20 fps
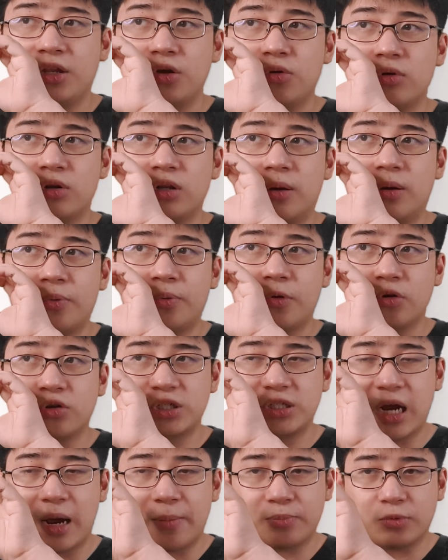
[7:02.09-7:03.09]
you would approach
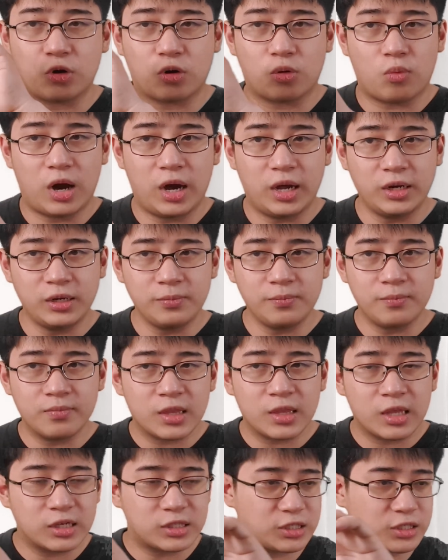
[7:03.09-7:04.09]
chapter 1
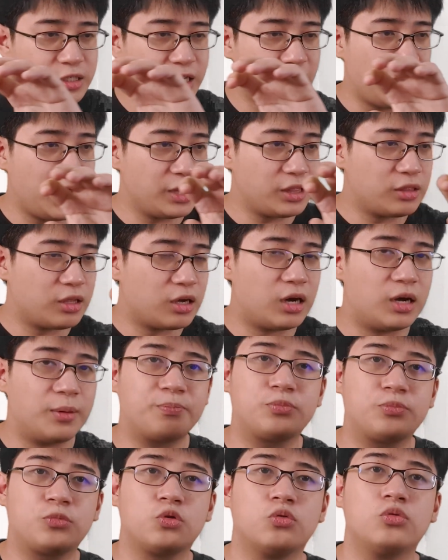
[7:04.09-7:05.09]
straight
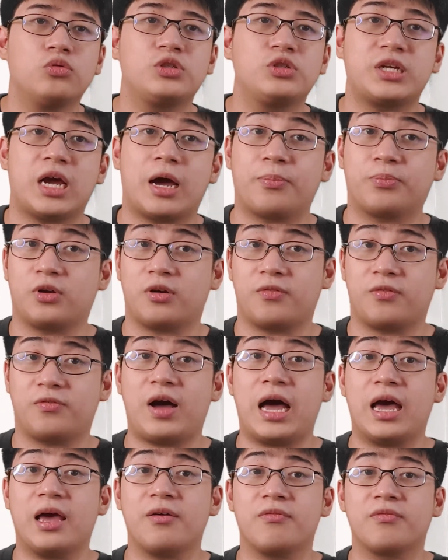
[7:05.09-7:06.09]
up to chapter
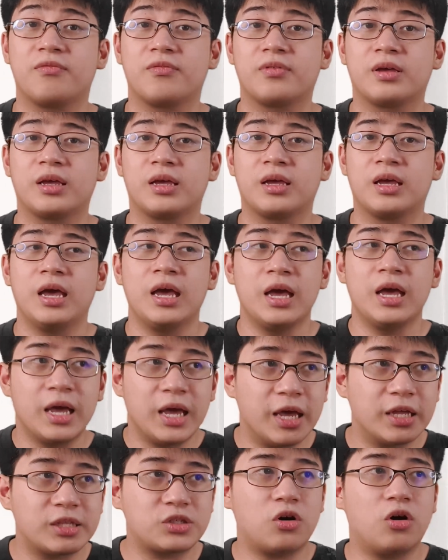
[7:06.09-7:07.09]
5.
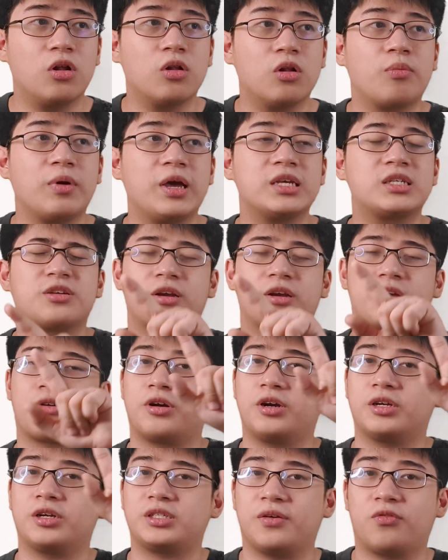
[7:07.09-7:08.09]
It's always
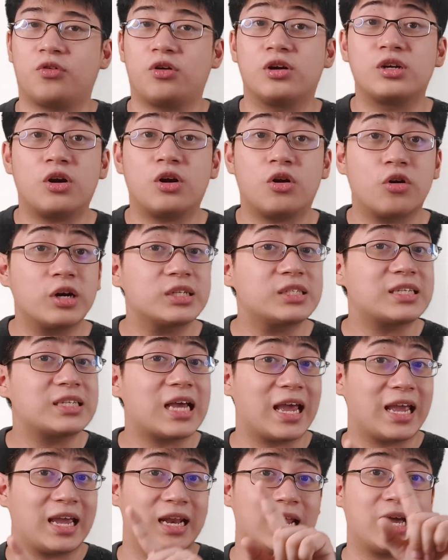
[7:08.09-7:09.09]
recursive or
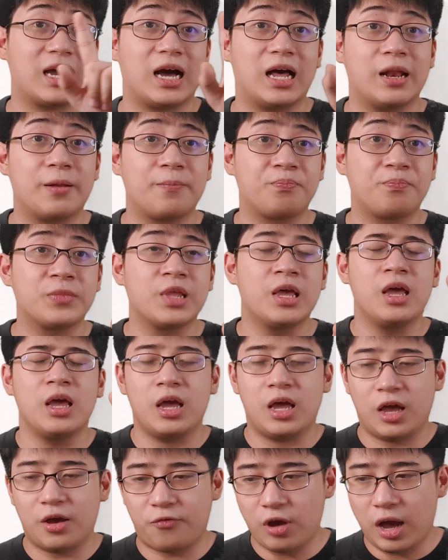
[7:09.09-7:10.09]
cyclical.
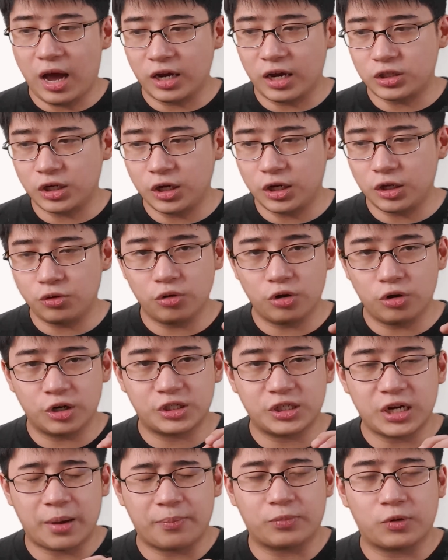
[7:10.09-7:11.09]
If you actually do your
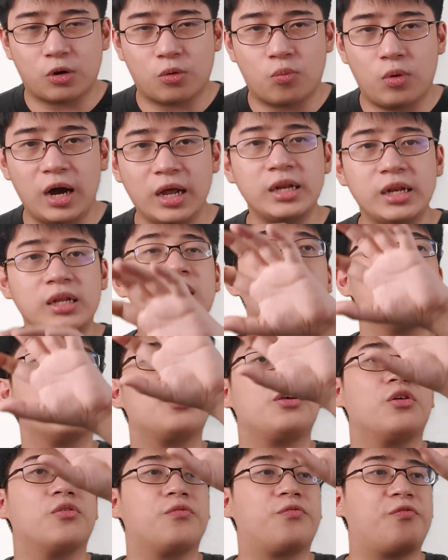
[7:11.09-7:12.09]
chapter 1,
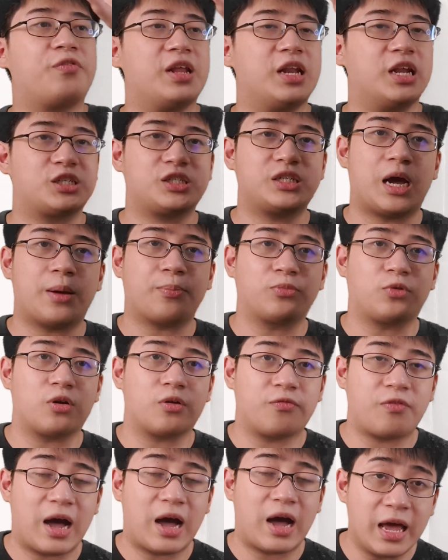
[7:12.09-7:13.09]
you've finished chapter
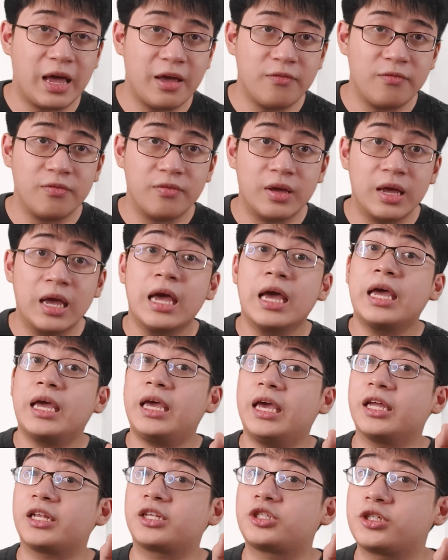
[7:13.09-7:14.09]
5,
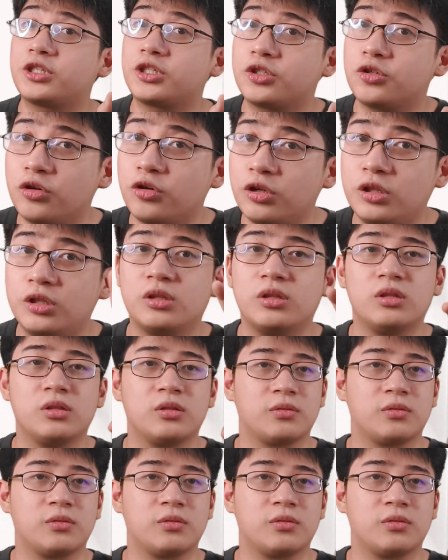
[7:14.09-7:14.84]
it should